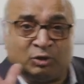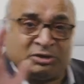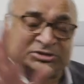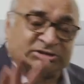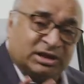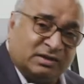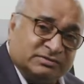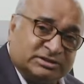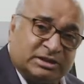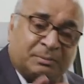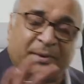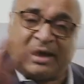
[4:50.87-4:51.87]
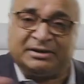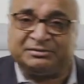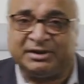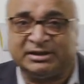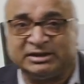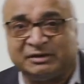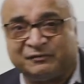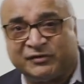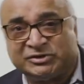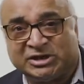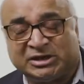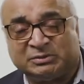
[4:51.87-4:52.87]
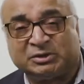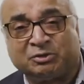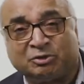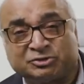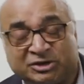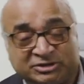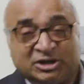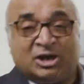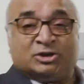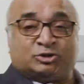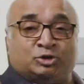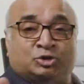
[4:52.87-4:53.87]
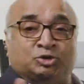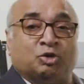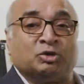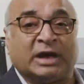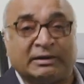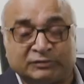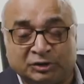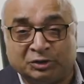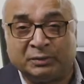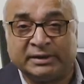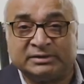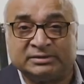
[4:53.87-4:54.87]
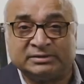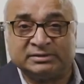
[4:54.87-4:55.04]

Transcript: your shelves in the pantry and the refrigerator of the groceries, so you don't have to do it.